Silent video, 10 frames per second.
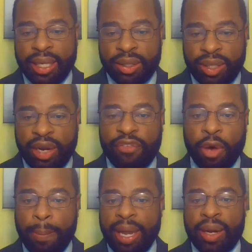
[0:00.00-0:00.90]
So
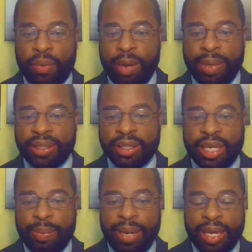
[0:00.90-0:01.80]
therefore, Black women, just
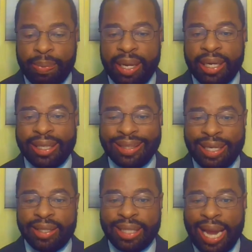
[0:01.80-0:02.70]
like Black men,
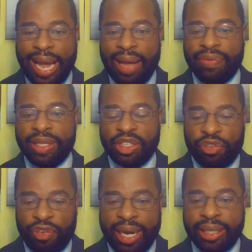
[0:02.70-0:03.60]
continue to have this
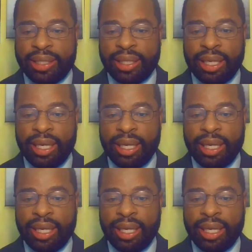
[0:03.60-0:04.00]
fight